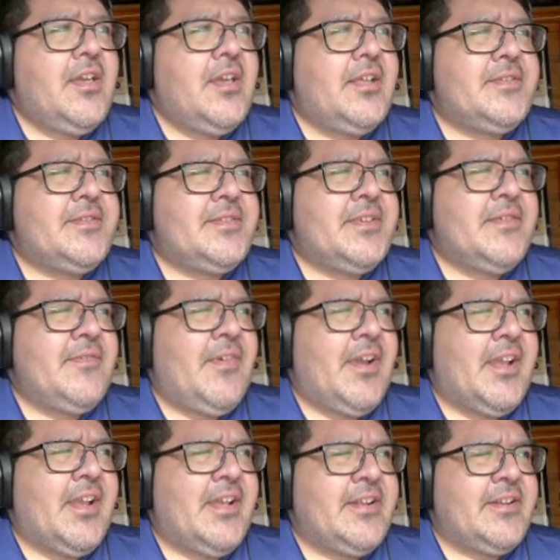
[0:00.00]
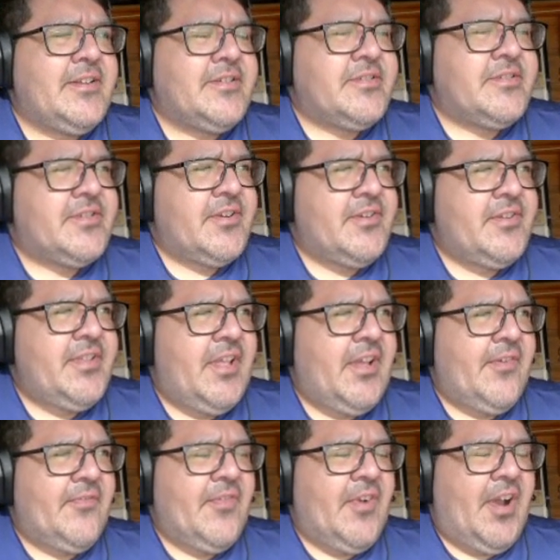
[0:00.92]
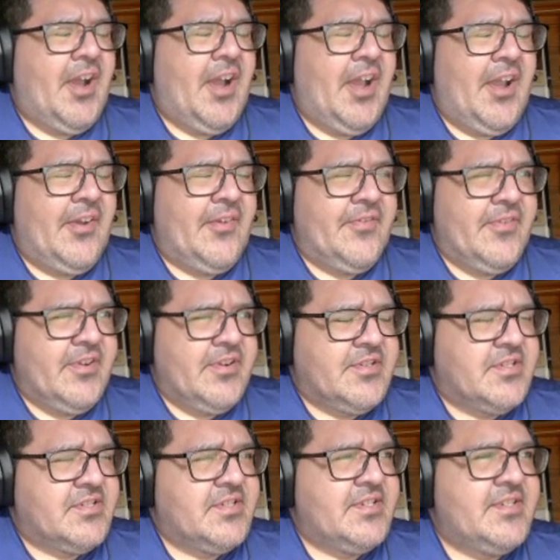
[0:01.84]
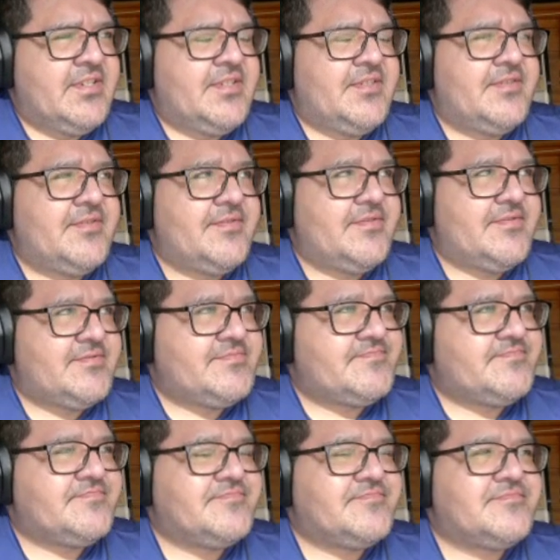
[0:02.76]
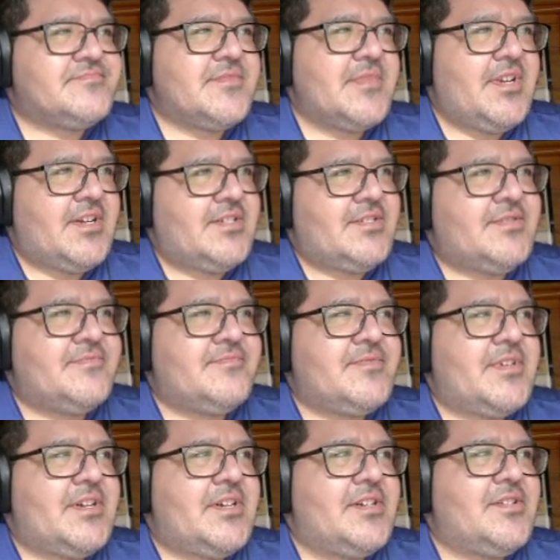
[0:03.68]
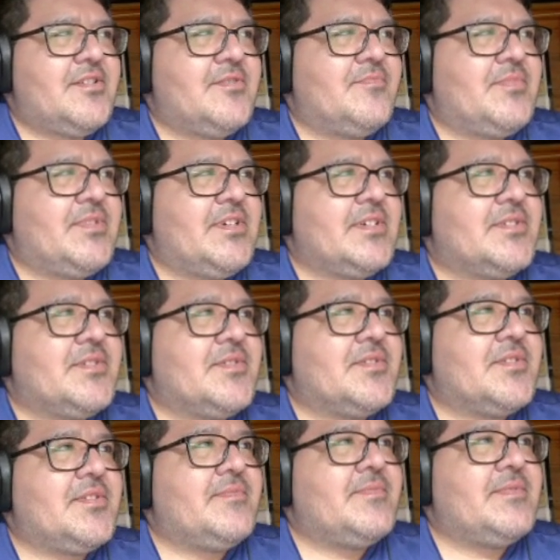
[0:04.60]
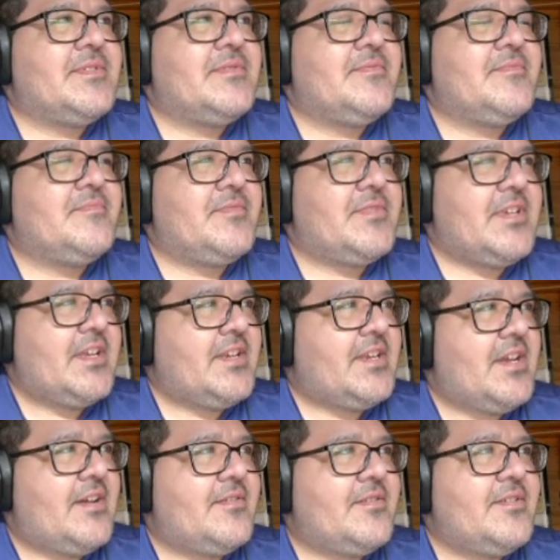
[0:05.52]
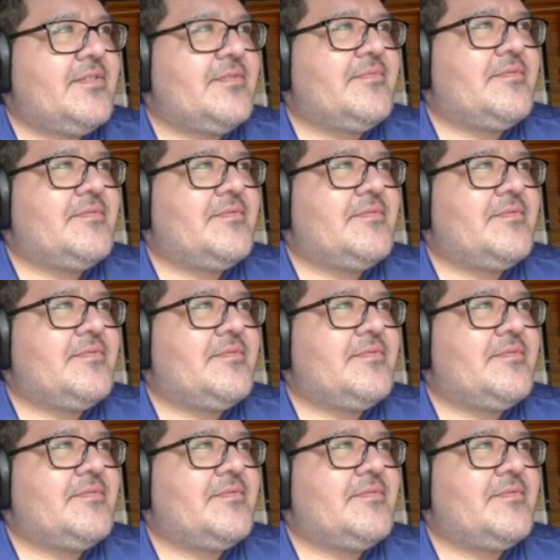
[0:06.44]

and see if I could turn that five into um a hundred bucks or something. But I doubt it.